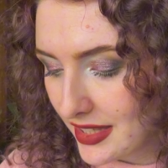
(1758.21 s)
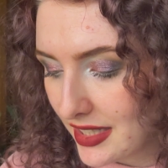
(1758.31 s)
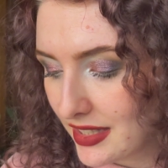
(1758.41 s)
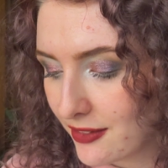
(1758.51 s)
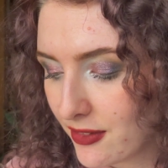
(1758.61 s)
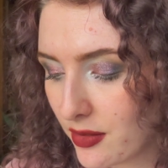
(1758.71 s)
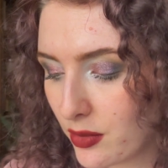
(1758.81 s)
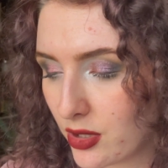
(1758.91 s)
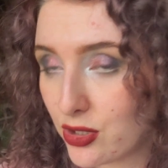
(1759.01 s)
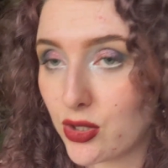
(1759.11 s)
And if I
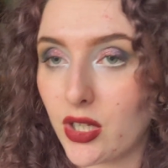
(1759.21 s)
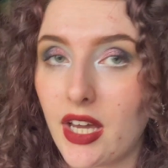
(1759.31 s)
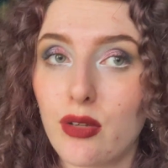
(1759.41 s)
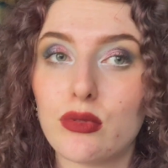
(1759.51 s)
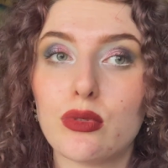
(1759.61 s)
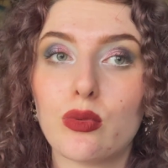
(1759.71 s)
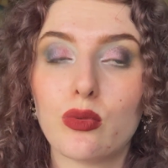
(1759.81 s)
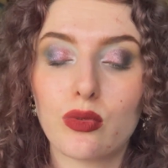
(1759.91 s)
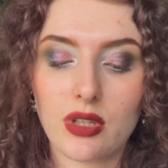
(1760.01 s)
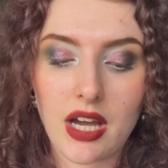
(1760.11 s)
were to count
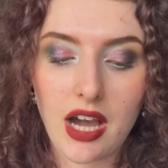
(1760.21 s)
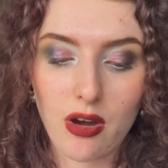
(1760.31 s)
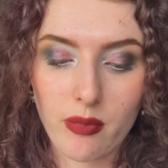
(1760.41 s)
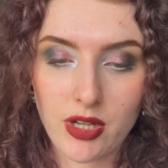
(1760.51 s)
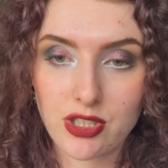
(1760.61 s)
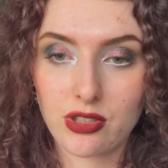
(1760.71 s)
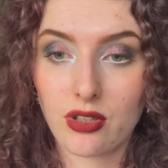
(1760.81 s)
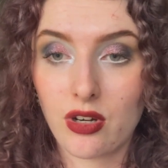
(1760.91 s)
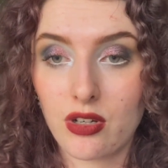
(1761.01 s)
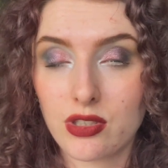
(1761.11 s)
how much it
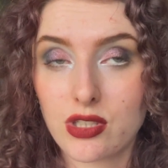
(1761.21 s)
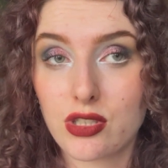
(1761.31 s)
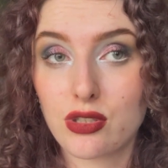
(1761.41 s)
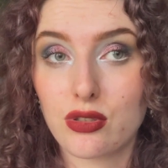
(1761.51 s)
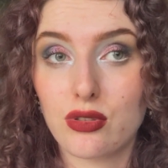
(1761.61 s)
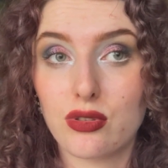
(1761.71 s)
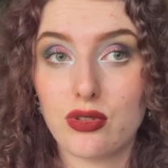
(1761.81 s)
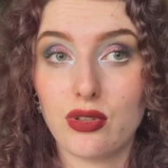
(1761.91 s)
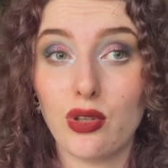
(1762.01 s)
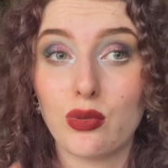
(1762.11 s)
costs to
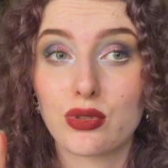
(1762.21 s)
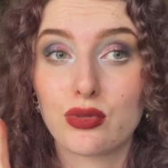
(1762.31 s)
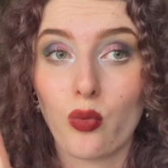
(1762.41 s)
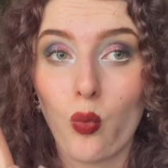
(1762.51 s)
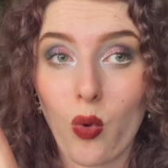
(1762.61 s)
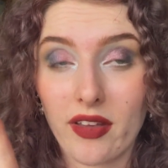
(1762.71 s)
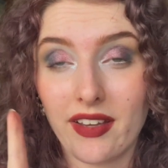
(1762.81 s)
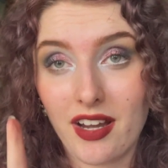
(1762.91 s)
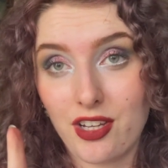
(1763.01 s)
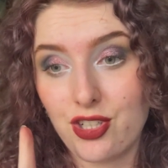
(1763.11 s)
use one
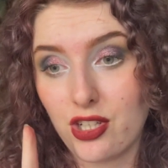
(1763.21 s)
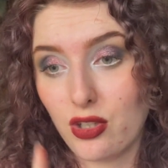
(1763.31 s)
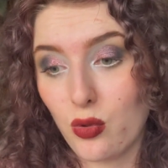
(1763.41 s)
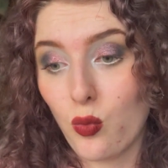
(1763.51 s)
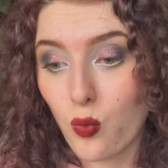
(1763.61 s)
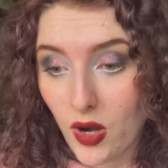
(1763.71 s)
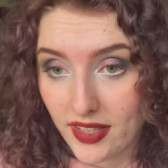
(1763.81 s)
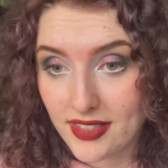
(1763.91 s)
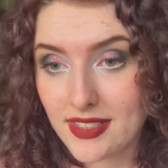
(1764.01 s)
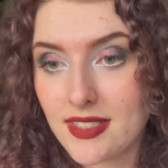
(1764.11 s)
eyeshadow
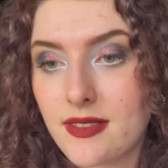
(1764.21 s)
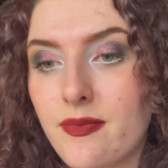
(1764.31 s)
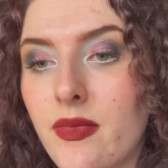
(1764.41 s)
once,